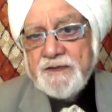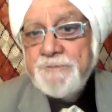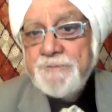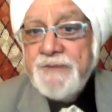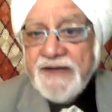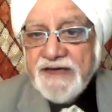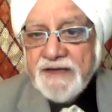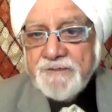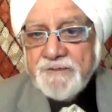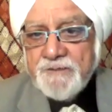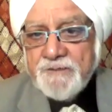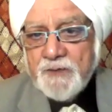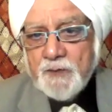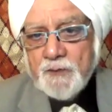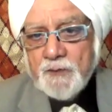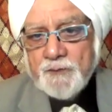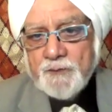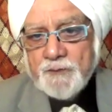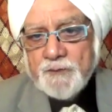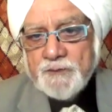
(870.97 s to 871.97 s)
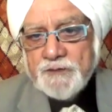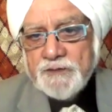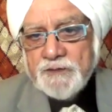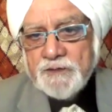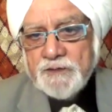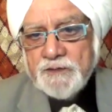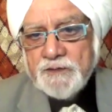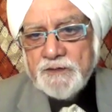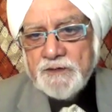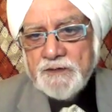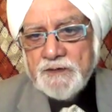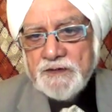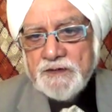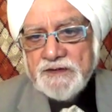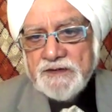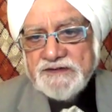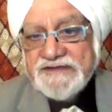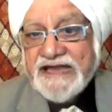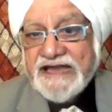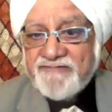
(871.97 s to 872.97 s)
be removed.
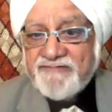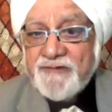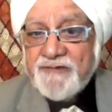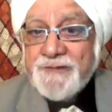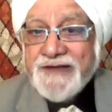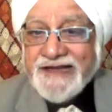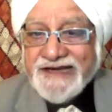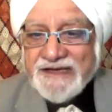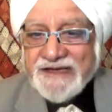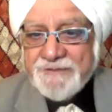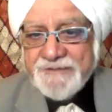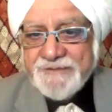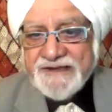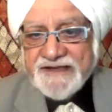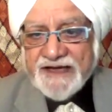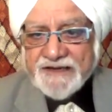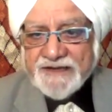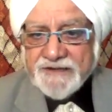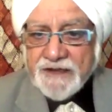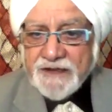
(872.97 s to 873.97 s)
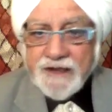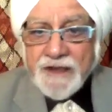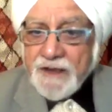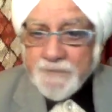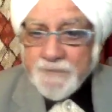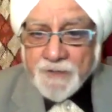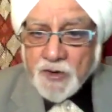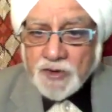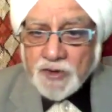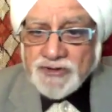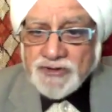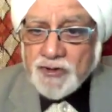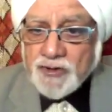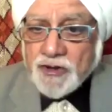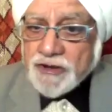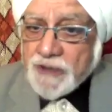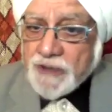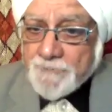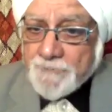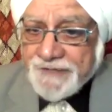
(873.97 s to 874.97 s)
That will be eliminated because you're
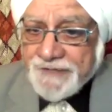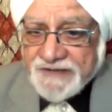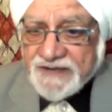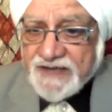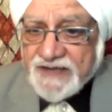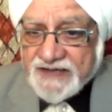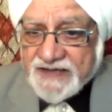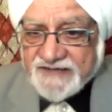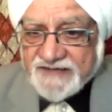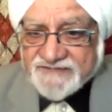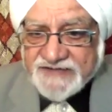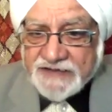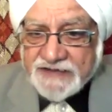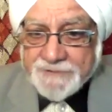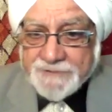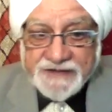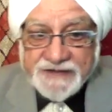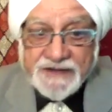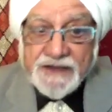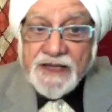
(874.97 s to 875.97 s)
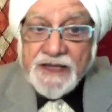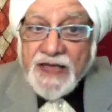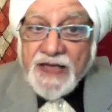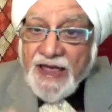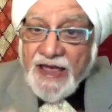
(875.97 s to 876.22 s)
not competing against anybody.